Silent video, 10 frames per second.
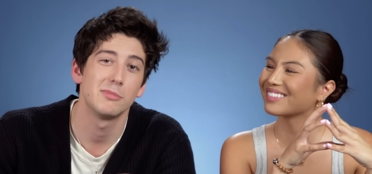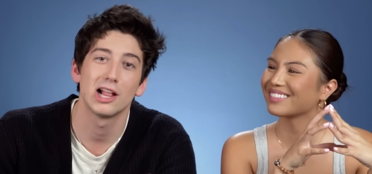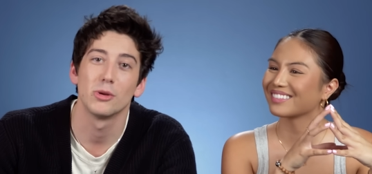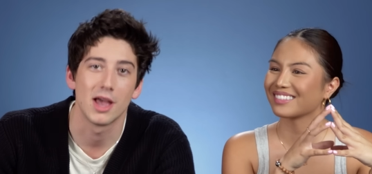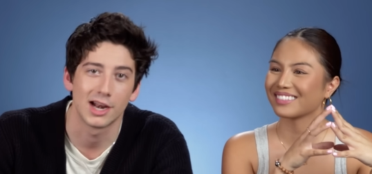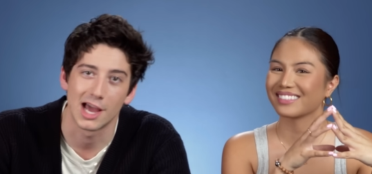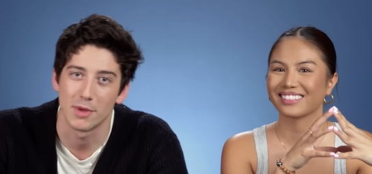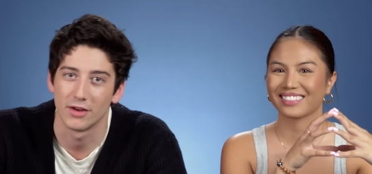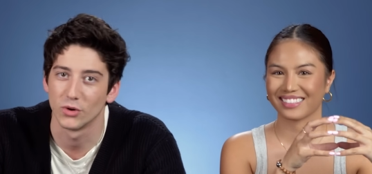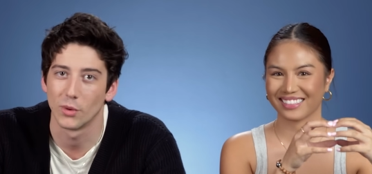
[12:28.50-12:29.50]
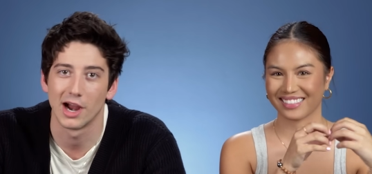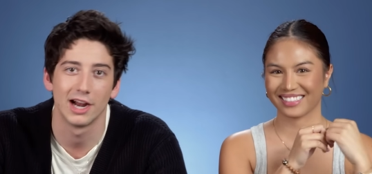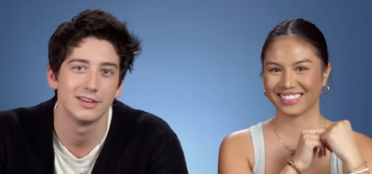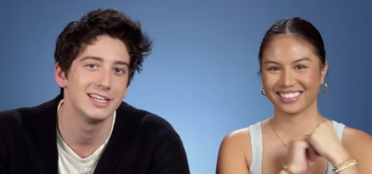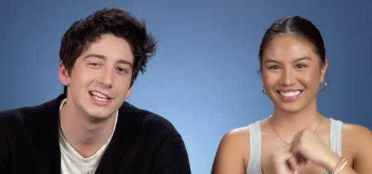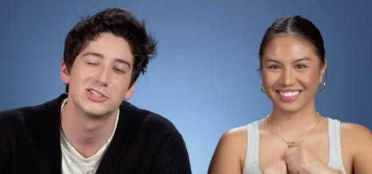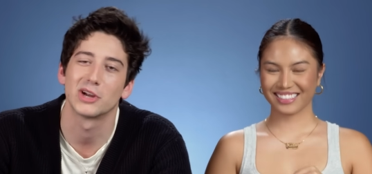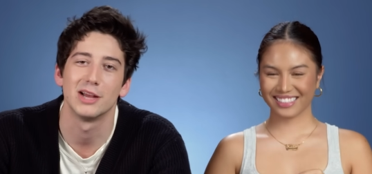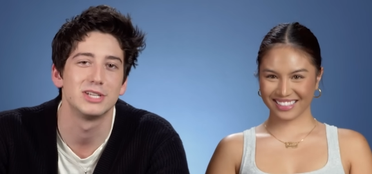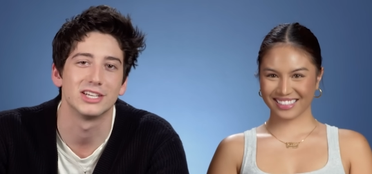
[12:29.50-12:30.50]
Speaker 1: Milo Manheim everywhere,
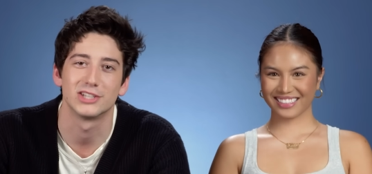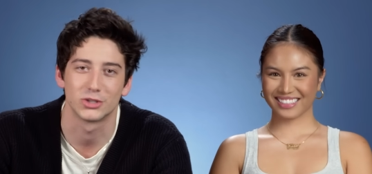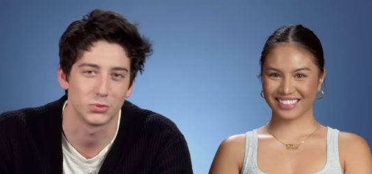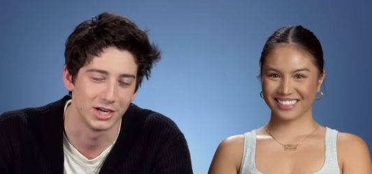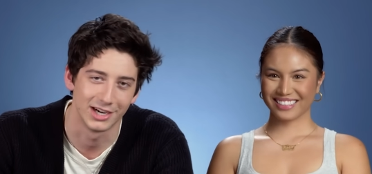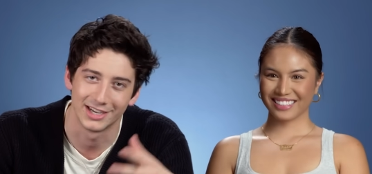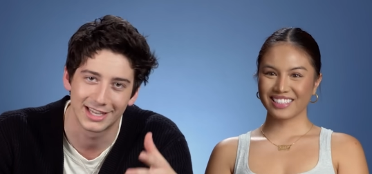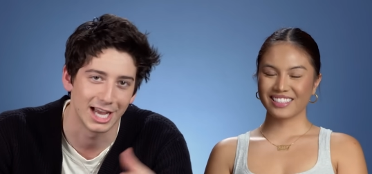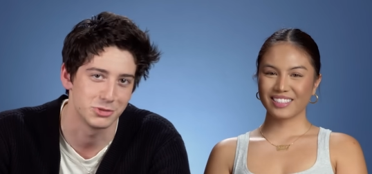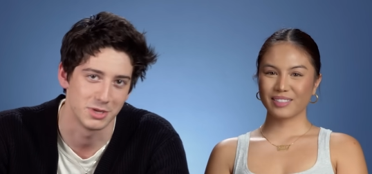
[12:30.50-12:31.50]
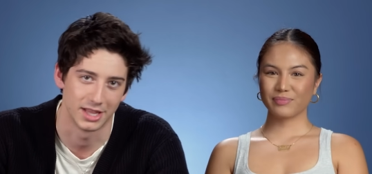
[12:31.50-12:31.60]
Instagram, TikTok, Twitter, catch me